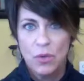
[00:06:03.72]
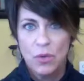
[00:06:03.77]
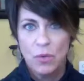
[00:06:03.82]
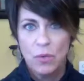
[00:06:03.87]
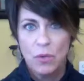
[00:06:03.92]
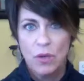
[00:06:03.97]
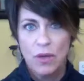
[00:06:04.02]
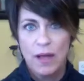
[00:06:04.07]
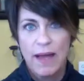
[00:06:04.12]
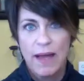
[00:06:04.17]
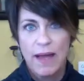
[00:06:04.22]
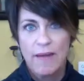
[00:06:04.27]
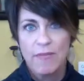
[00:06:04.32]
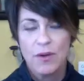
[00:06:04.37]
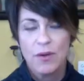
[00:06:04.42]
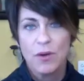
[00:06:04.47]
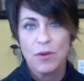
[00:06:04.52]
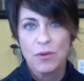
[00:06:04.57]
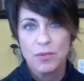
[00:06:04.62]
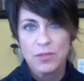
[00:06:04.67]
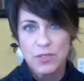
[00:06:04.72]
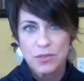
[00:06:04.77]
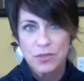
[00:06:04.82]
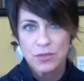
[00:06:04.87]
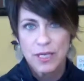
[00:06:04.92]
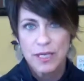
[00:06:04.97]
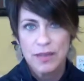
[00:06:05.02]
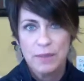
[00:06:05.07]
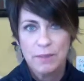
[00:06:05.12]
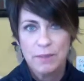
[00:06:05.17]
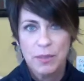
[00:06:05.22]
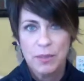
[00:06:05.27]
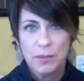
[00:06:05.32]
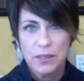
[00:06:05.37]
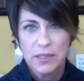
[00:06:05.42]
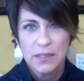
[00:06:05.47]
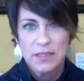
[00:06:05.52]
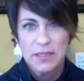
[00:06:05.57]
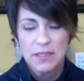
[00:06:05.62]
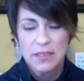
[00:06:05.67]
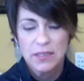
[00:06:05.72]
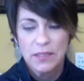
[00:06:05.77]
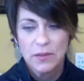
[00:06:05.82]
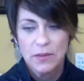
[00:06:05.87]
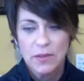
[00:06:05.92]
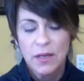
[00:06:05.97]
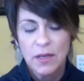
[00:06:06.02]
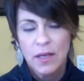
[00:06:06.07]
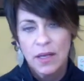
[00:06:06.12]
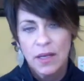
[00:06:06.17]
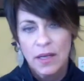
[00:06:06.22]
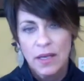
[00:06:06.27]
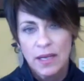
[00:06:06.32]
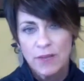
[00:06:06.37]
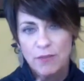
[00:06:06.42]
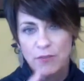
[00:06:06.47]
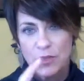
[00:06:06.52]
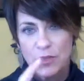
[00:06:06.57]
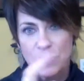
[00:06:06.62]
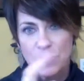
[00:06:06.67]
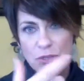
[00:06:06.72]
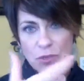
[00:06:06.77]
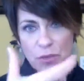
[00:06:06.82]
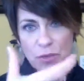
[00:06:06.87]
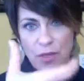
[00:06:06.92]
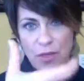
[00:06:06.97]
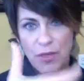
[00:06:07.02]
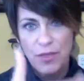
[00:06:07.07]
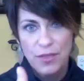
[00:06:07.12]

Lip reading: screen that people can see you. If you do it this way,